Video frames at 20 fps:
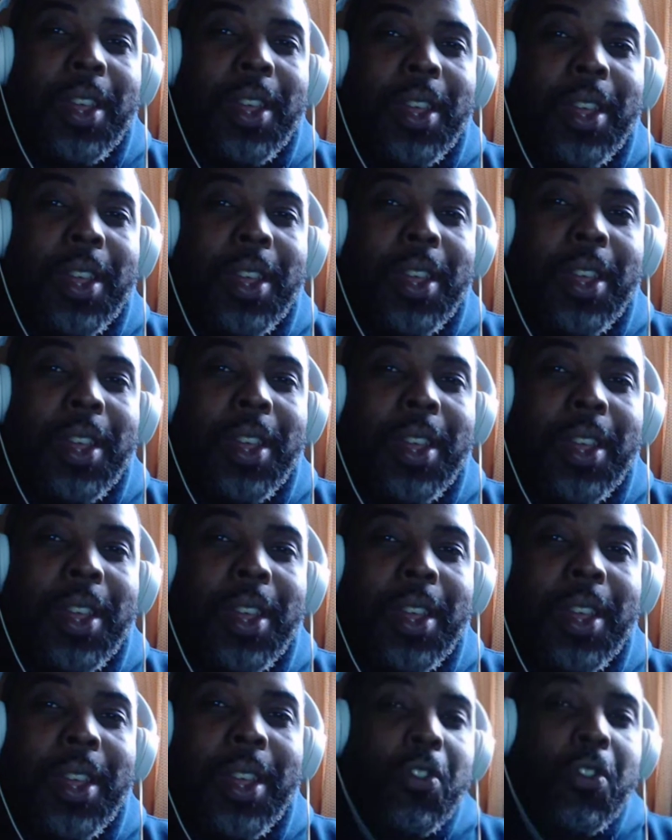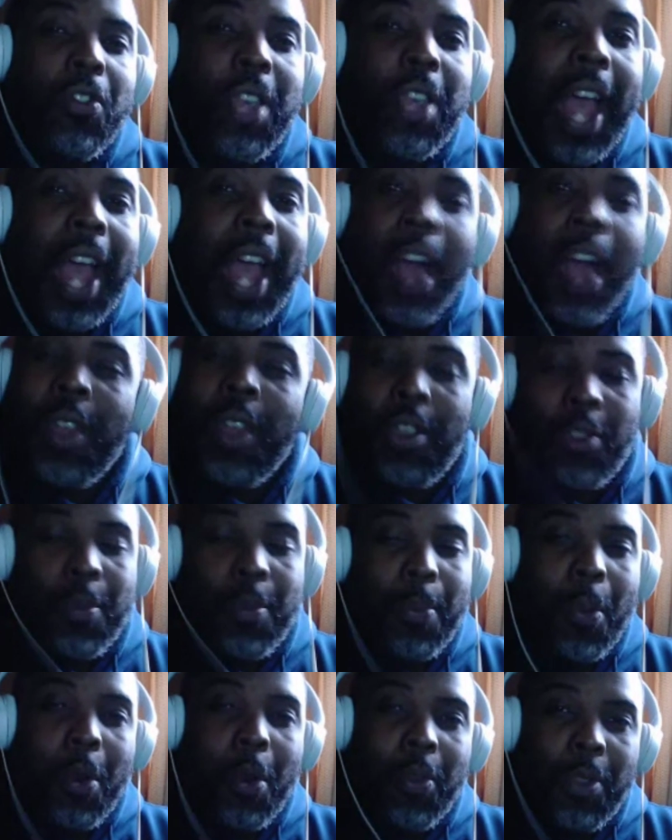And I'm curious to see how they
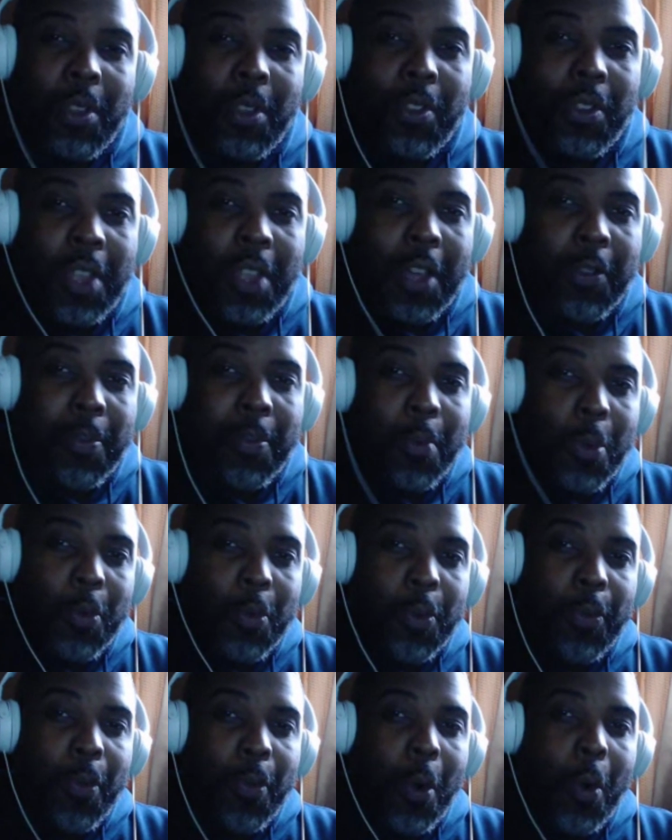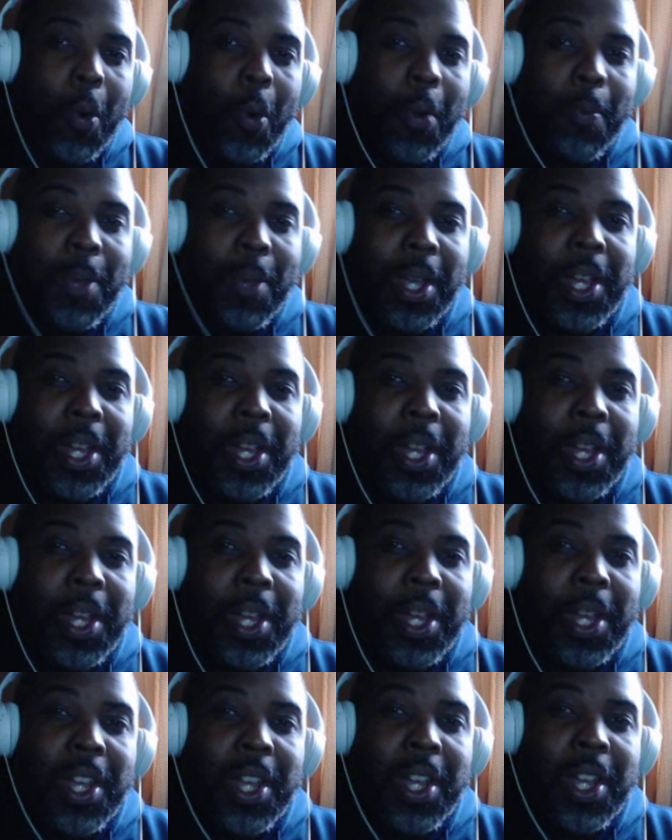support this stuff moving forward,
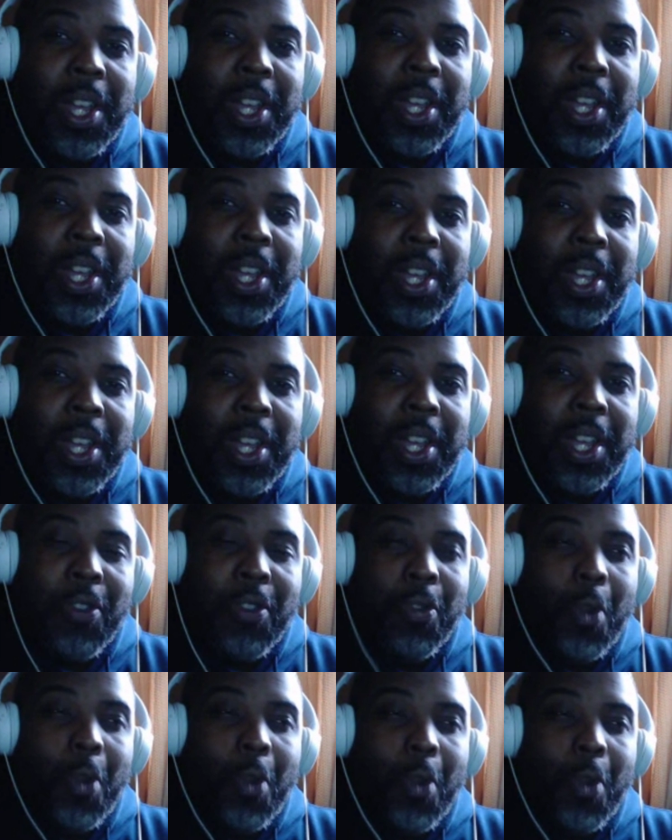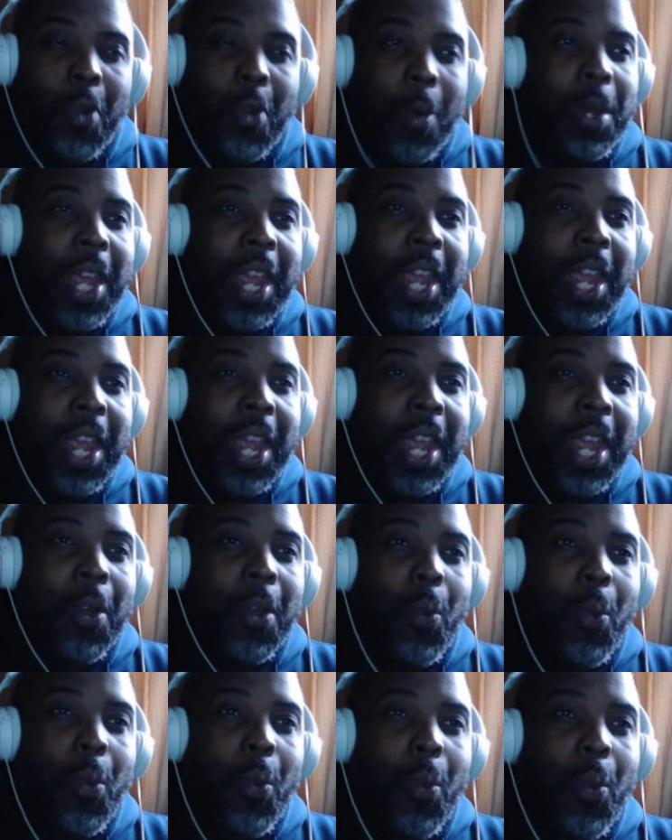because
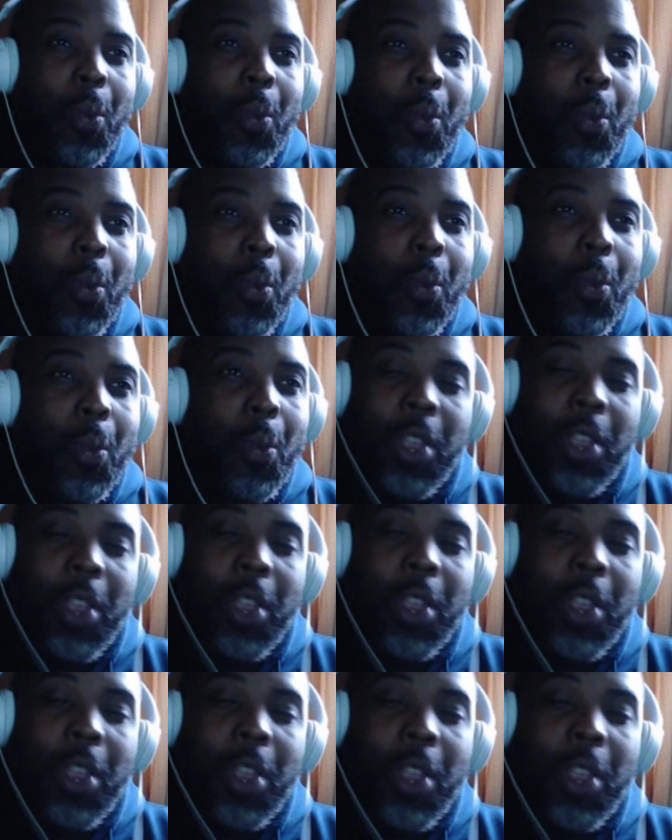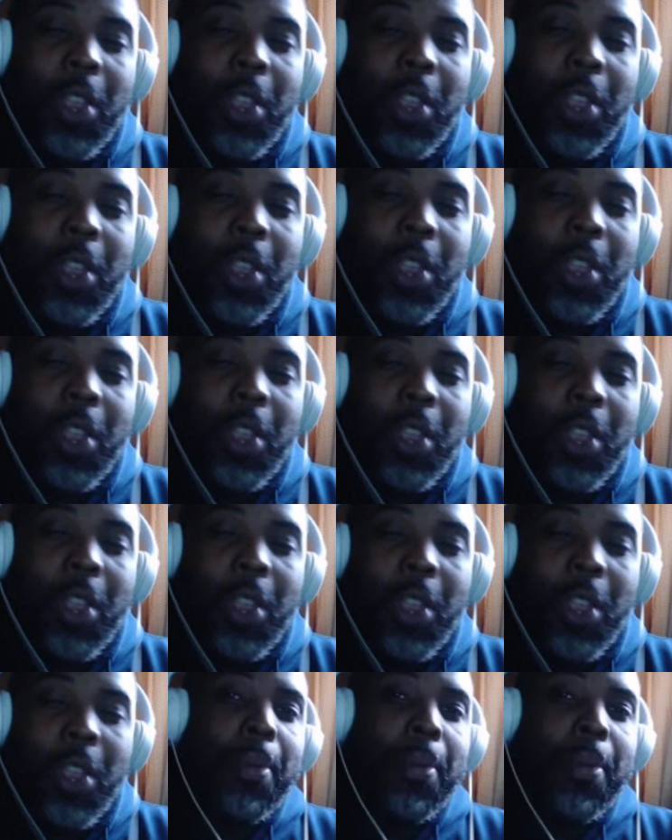normally in your game, it has the
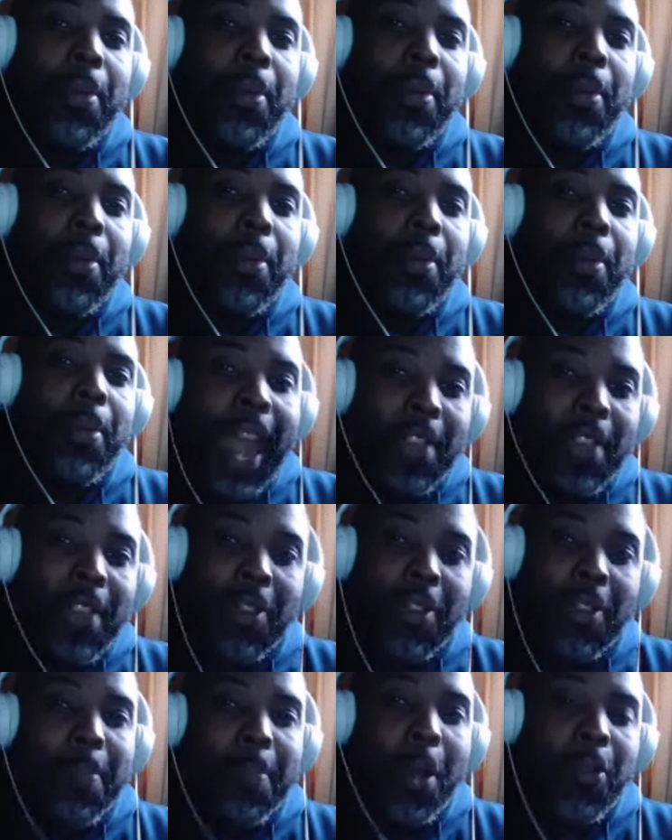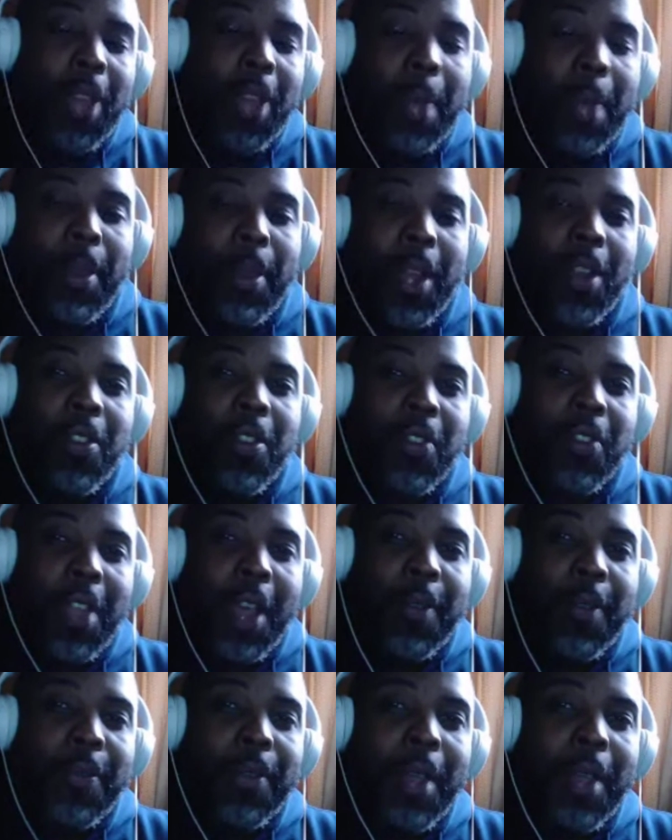single player and it has some multiplayer
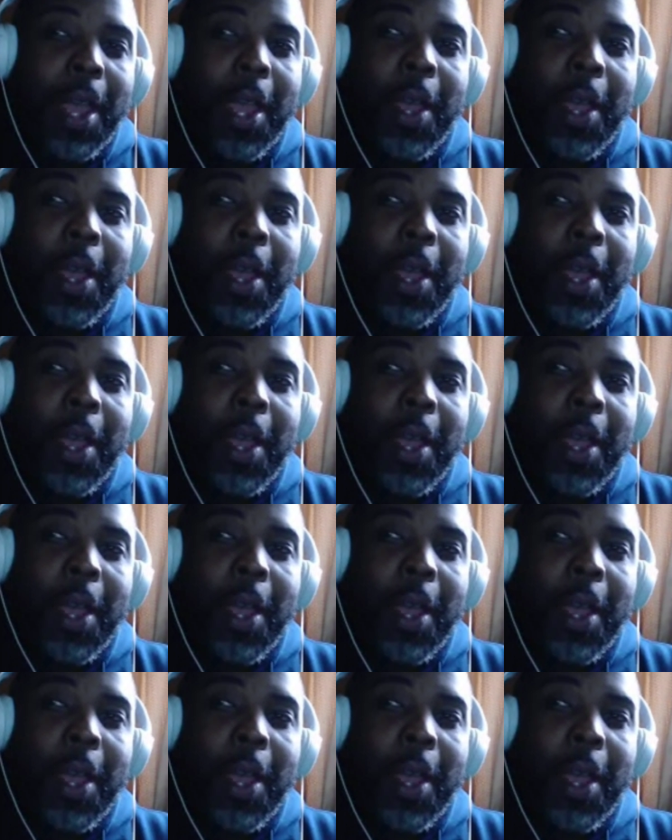stuff.